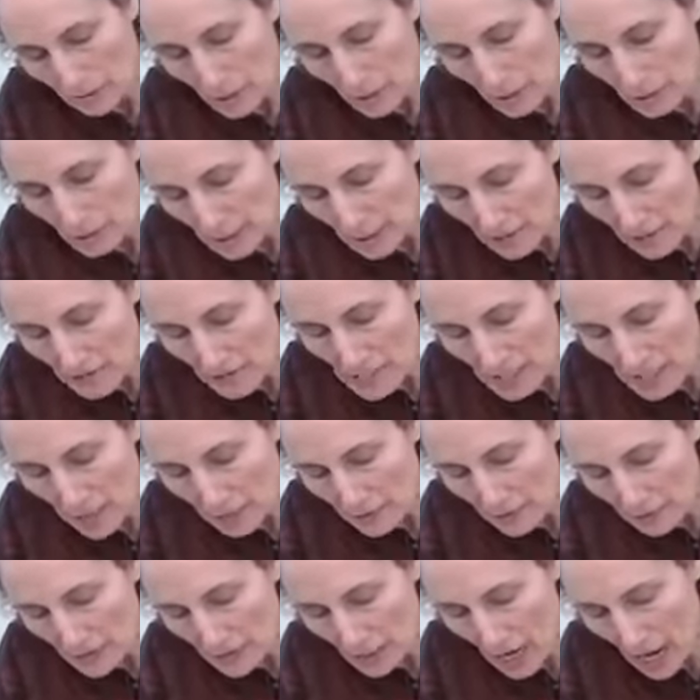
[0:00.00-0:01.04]
If you leave
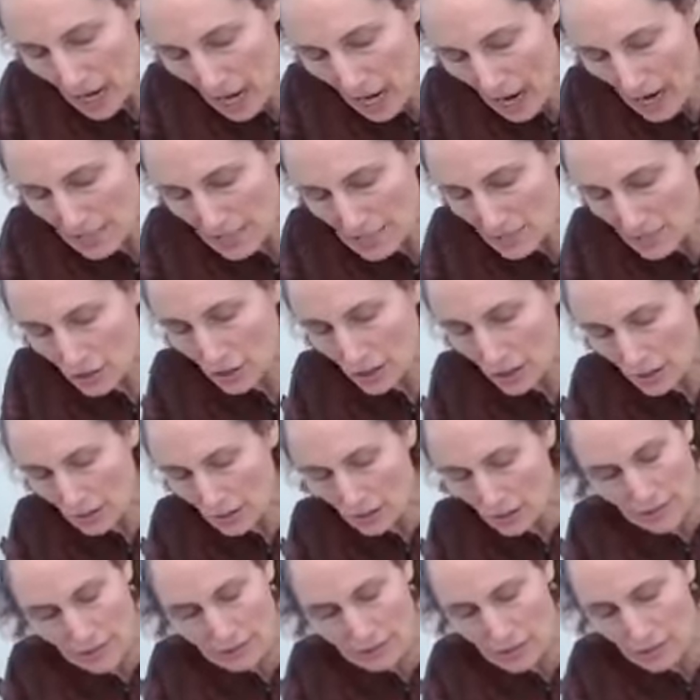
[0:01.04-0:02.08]
some of the eyes
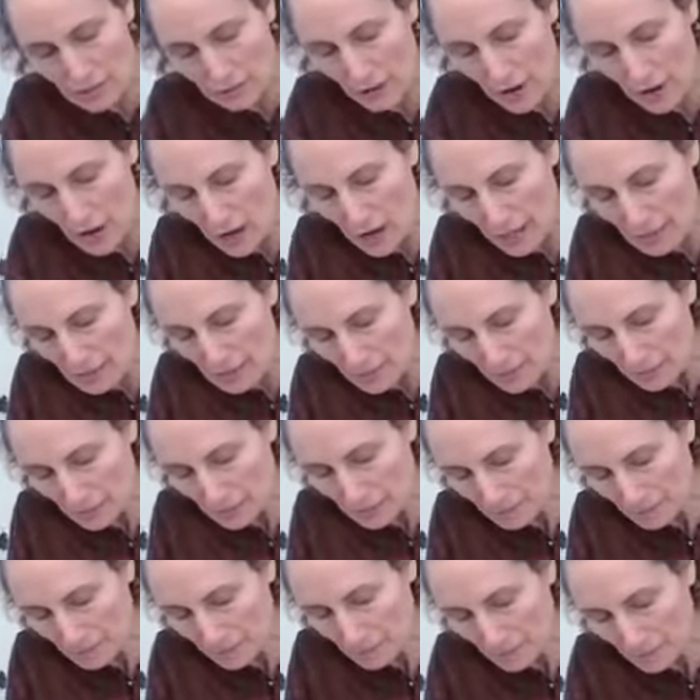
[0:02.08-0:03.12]
on, that's fine.